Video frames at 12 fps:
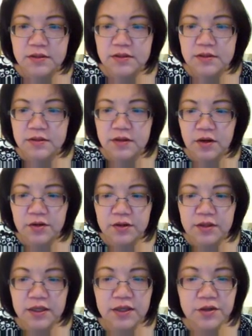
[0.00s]
is our
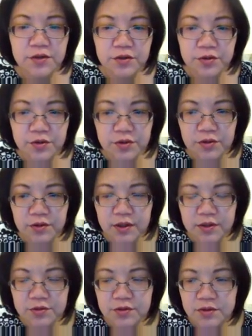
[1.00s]
linear kernel,
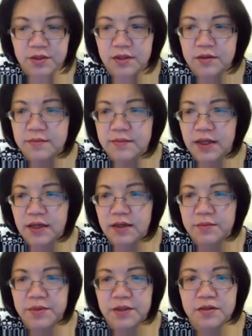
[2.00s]
actually,
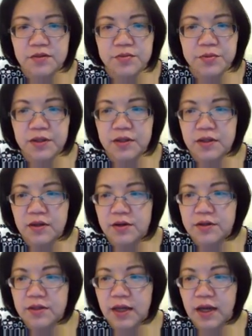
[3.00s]
because we
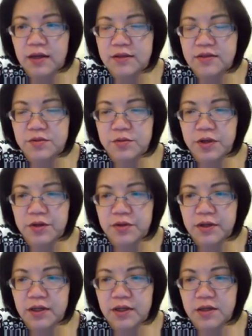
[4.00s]
are not
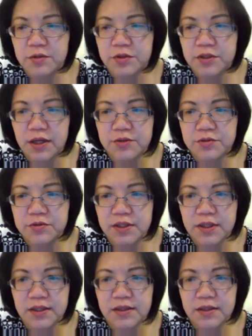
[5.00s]
squaring, we're not doing
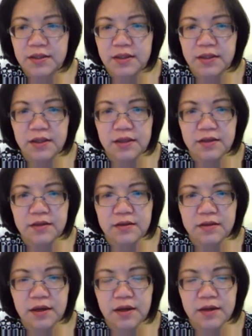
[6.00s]
anything
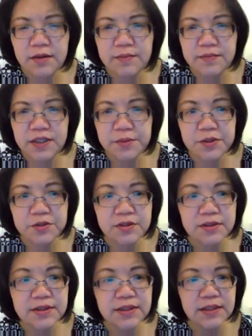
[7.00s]
in
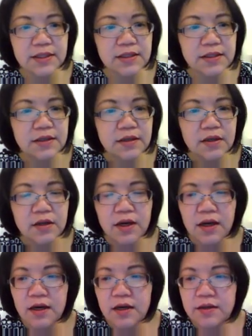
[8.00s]
dimension D.
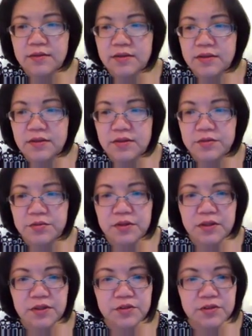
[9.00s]
This is
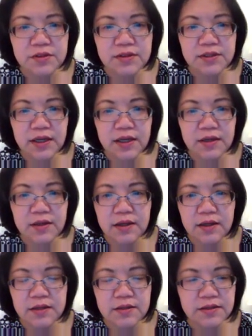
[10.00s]
really just staying
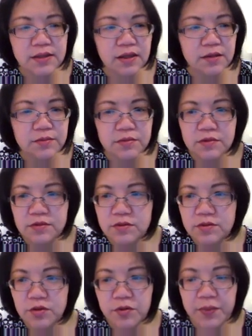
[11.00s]
in the same
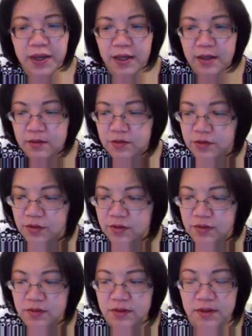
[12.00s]
domain. So
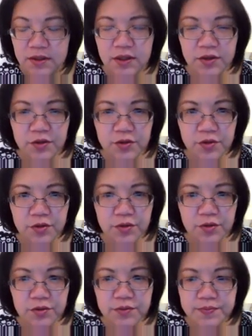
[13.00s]
this is a linear
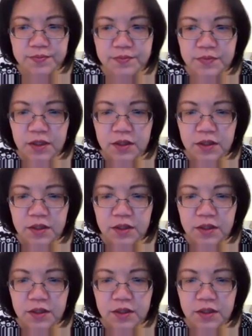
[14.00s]
kernel.